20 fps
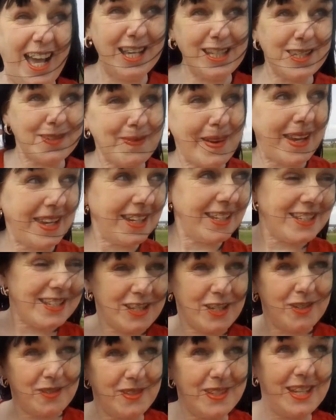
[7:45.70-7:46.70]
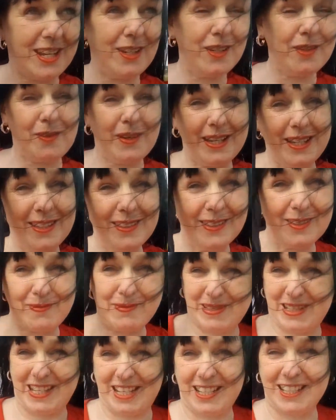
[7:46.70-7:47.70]
That's my excuse anyway, and I'm
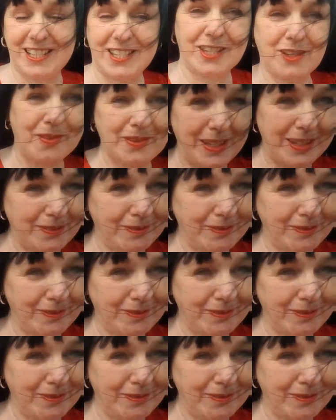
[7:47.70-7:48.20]
sticking to